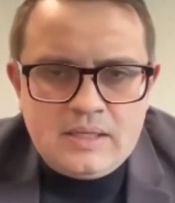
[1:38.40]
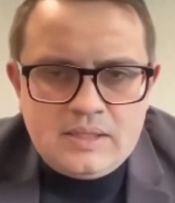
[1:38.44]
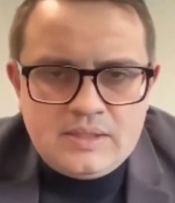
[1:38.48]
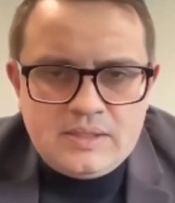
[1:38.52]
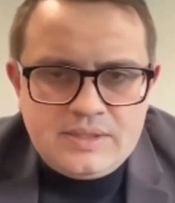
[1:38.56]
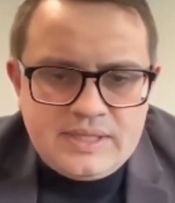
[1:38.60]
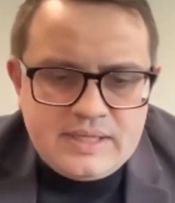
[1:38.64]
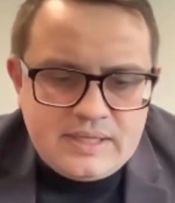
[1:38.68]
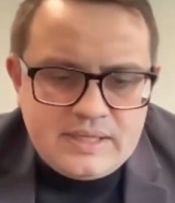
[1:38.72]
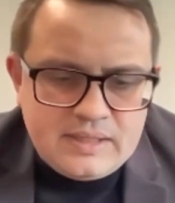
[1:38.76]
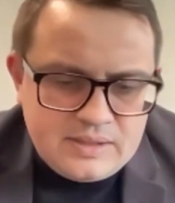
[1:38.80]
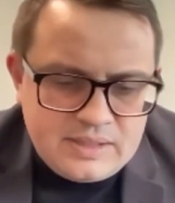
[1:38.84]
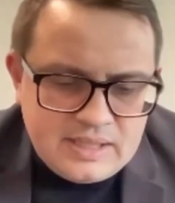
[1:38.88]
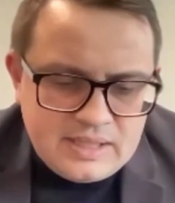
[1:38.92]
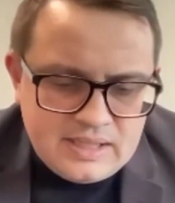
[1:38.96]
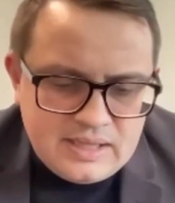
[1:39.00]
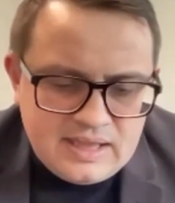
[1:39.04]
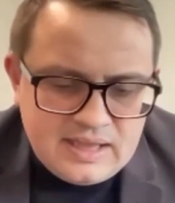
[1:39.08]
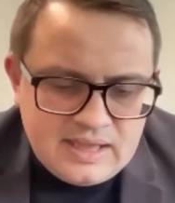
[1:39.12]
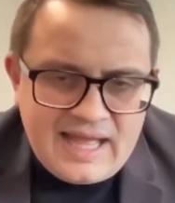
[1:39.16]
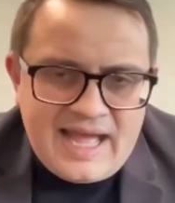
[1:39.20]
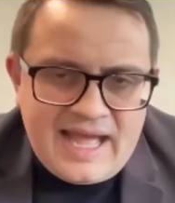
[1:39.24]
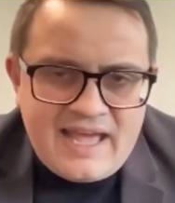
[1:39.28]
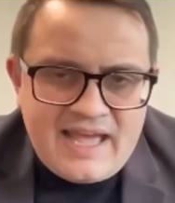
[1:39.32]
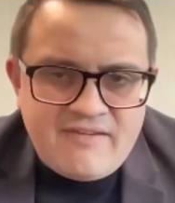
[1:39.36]
the
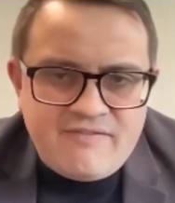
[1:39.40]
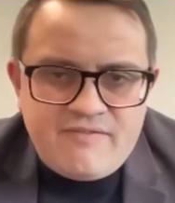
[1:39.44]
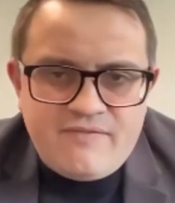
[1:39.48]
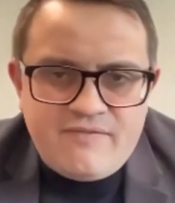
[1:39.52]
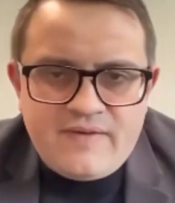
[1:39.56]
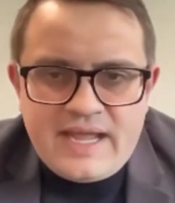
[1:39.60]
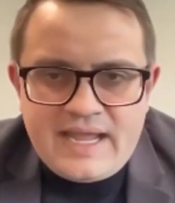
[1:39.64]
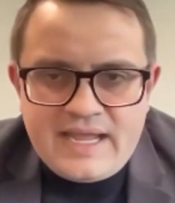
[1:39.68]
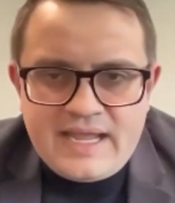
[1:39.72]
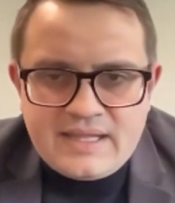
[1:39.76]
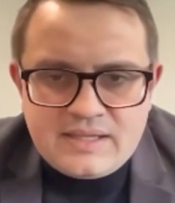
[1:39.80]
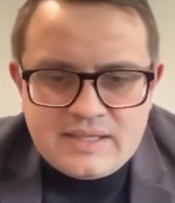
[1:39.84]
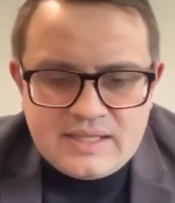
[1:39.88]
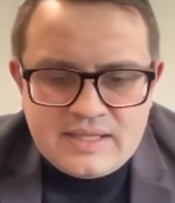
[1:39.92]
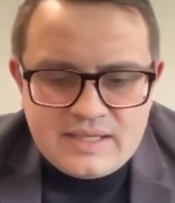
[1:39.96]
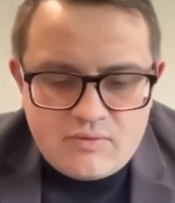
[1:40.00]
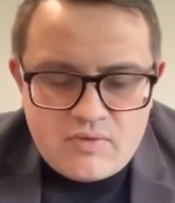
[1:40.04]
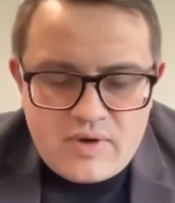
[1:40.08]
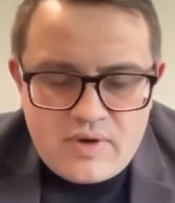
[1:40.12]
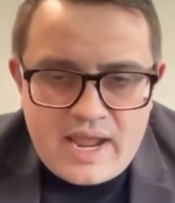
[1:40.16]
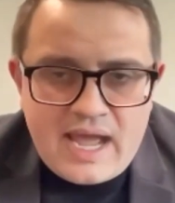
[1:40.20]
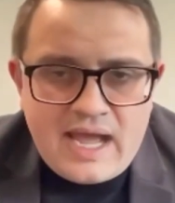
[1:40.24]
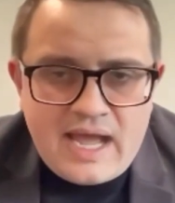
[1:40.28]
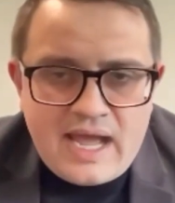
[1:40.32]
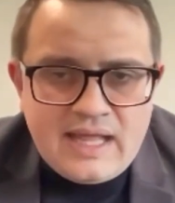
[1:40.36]
life and the
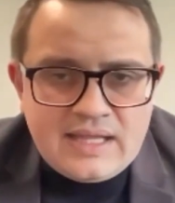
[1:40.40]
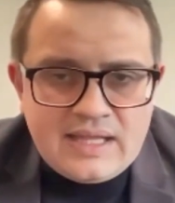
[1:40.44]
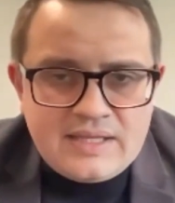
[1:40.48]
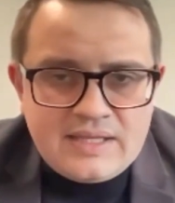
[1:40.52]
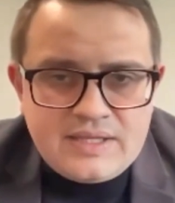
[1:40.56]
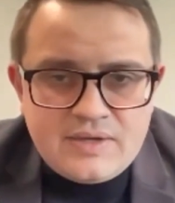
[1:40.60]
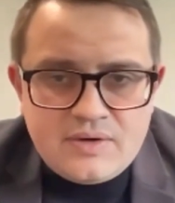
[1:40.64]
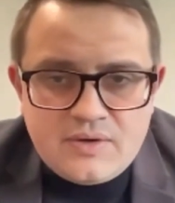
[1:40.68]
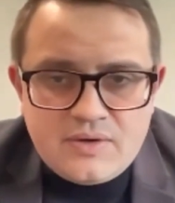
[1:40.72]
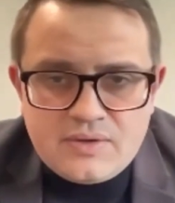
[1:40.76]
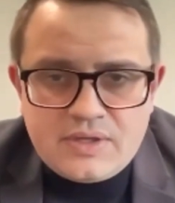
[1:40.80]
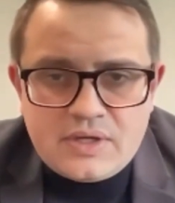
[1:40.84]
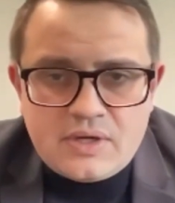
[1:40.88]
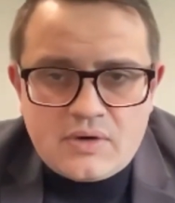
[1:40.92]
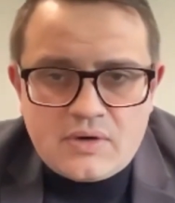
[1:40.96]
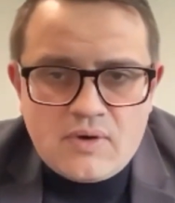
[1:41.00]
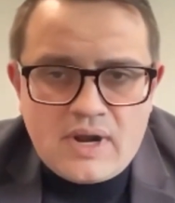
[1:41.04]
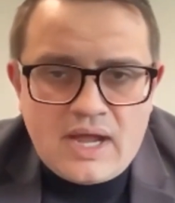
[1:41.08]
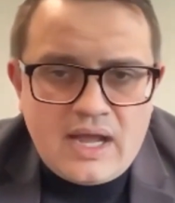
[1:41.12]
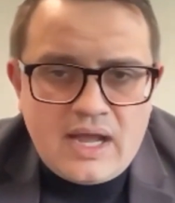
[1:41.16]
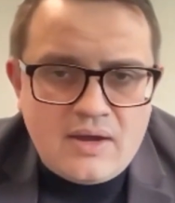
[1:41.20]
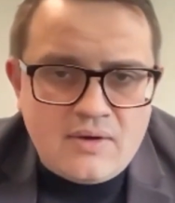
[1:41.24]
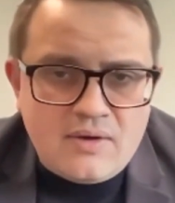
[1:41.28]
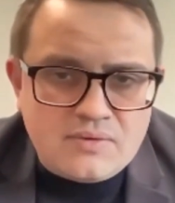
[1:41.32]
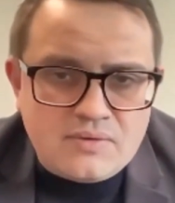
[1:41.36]
reality on the
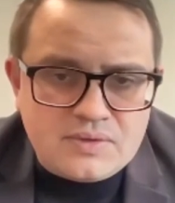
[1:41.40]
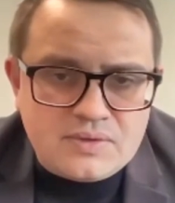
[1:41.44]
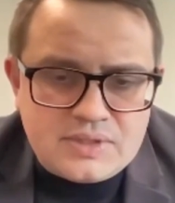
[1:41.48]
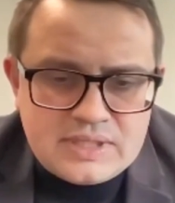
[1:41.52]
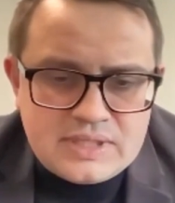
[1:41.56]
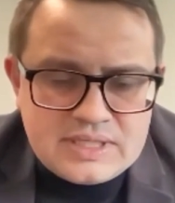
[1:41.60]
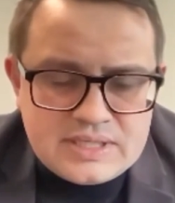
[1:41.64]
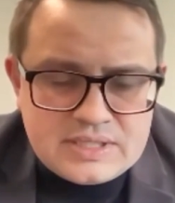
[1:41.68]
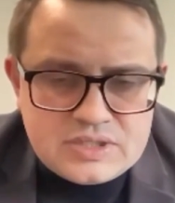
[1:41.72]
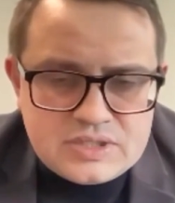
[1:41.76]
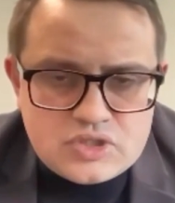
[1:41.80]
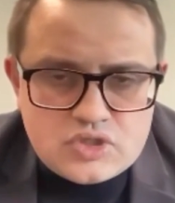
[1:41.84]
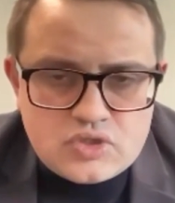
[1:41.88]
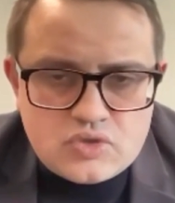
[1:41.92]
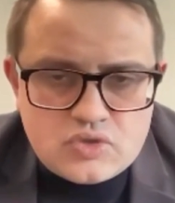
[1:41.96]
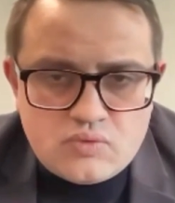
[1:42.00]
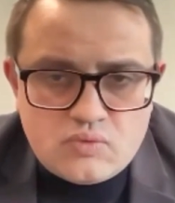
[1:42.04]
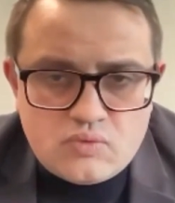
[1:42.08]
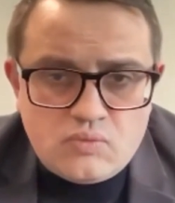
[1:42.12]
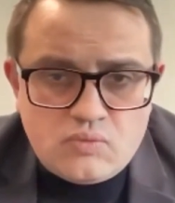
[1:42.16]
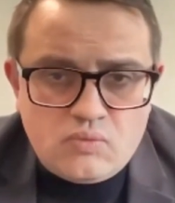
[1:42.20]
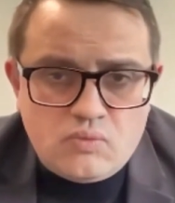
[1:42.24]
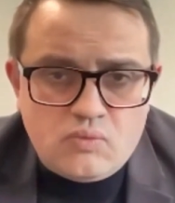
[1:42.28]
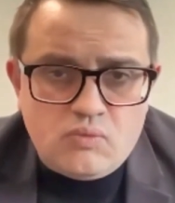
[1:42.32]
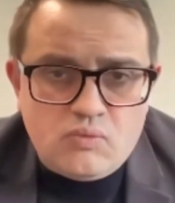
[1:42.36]
ground is
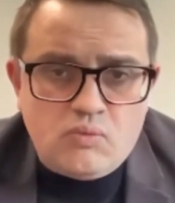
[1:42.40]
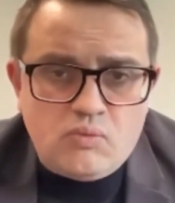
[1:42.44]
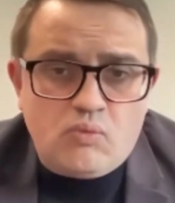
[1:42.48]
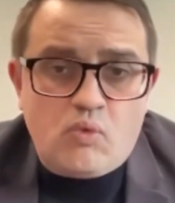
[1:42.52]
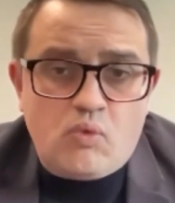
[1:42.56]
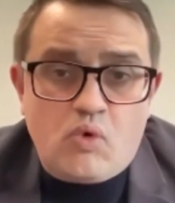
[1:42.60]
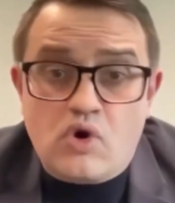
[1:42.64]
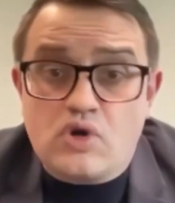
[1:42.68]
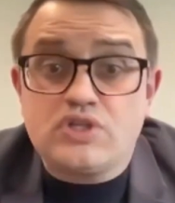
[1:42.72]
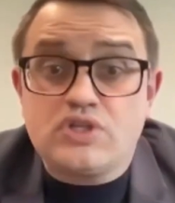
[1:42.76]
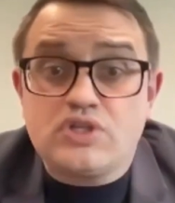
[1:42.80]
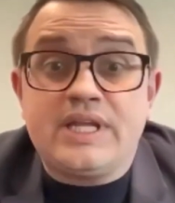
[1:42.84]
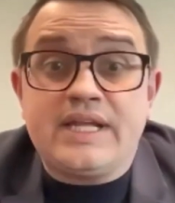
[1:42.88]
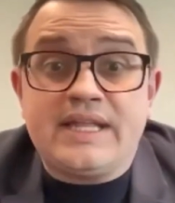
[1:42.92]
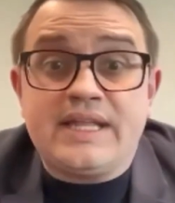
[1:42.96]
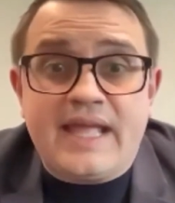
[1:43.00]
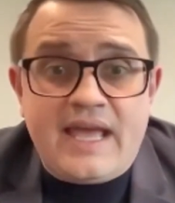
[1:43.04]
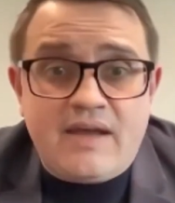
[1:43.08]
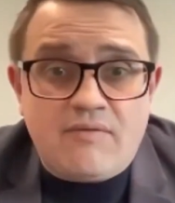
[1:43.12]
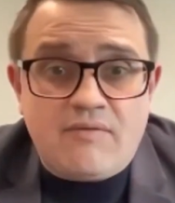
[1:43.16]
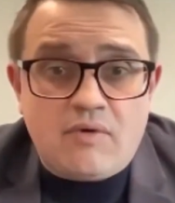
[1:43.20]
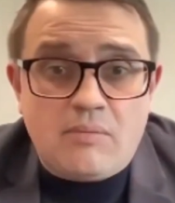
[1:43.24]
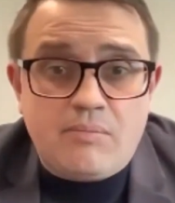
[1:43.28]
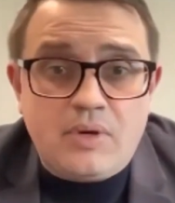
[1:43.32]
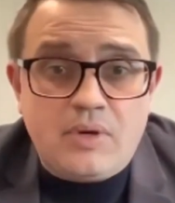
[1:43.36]
worse than
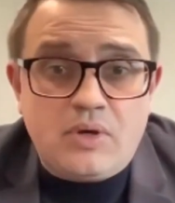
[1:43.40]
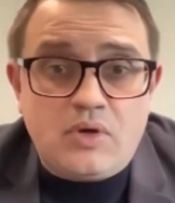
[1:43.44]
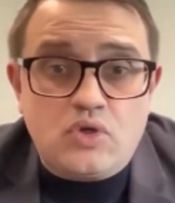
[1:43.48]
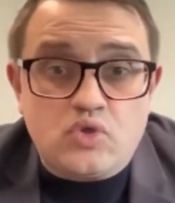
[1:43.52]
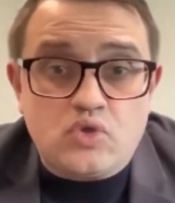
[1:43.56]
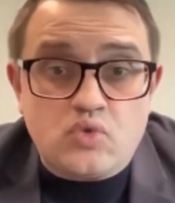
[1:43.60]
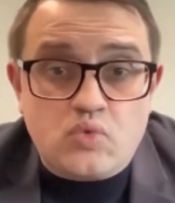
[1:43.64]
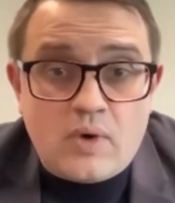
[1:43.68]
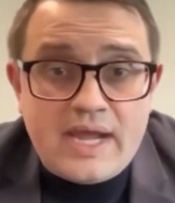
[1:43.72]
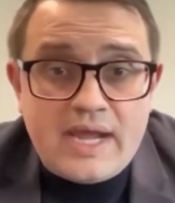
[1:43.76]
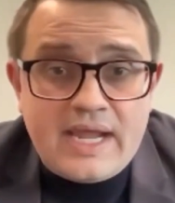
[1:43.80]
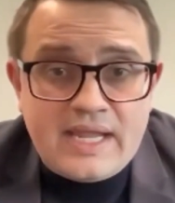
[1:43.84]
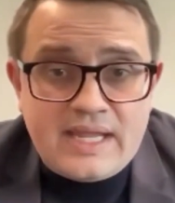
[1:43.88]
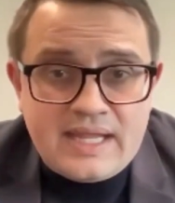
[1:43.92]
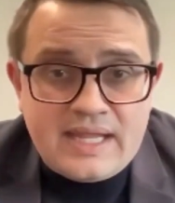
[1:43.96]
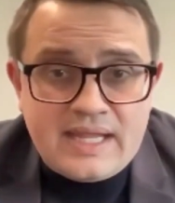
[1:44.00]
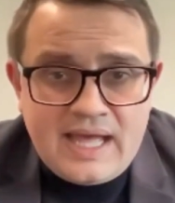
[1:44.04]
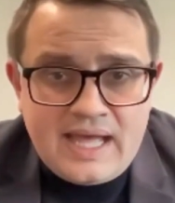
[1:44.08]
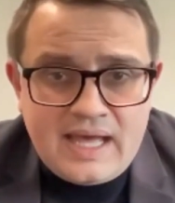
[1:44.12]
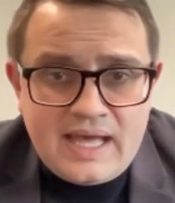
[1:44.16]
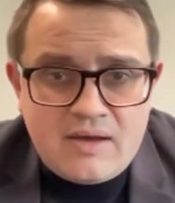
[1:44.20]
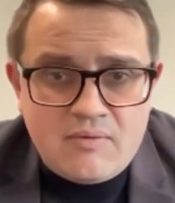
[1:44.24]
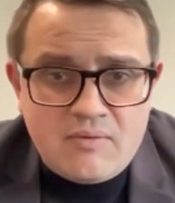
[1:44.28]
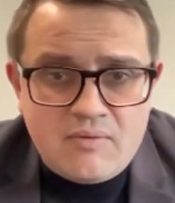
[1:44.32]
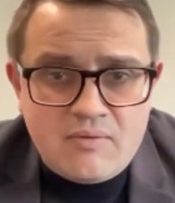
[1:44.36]
ever, because right
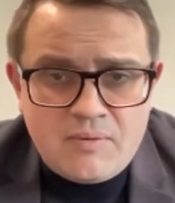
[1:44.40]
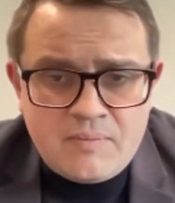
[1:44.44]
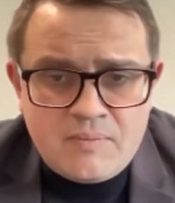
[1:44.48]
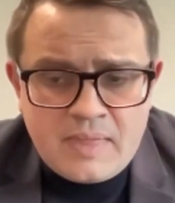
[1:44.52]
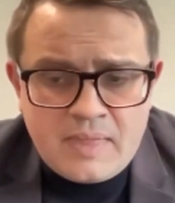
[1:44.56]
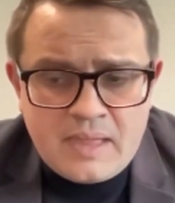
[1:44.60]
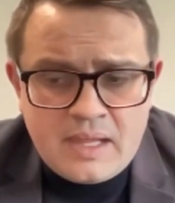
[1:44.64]
now,